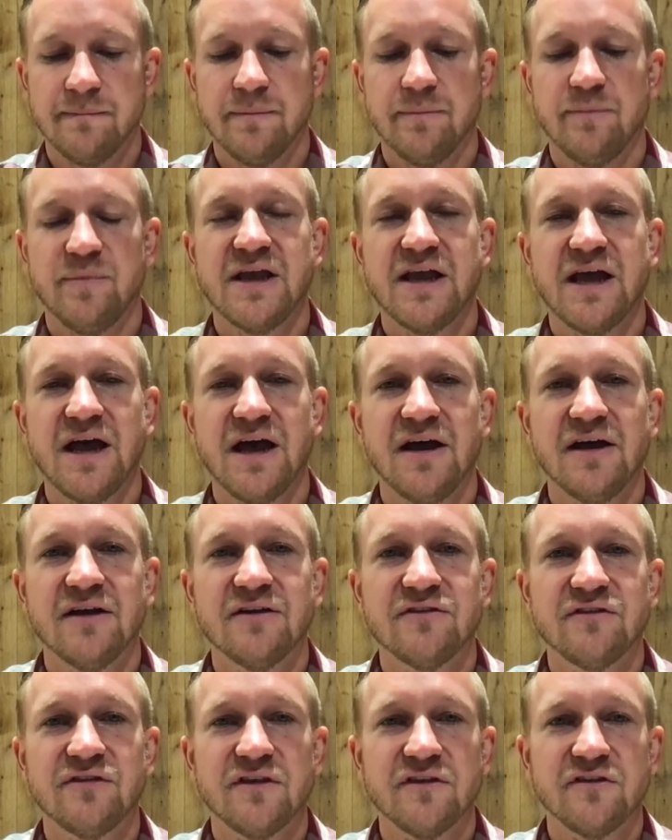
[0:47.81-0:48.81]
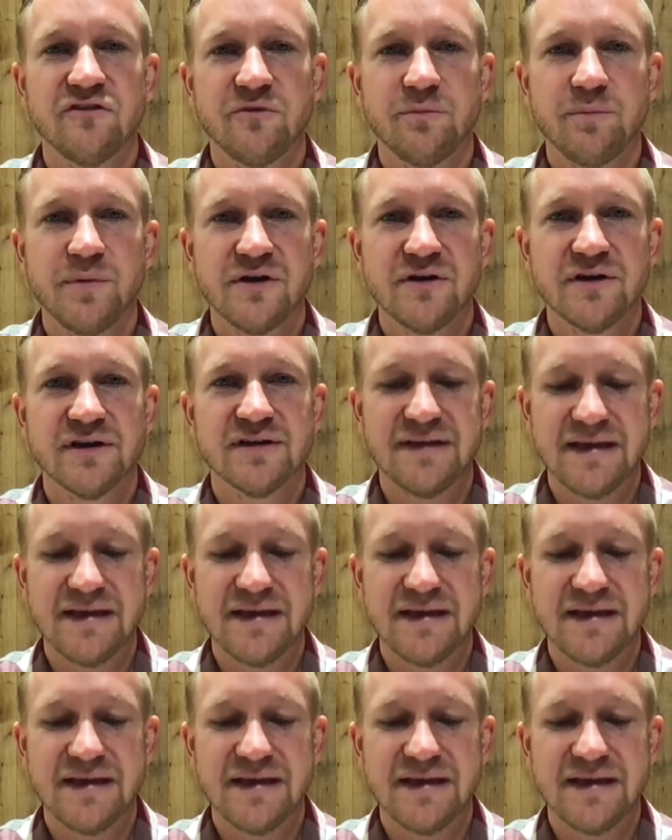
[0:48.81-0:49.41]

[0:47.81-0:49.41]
because the Spirit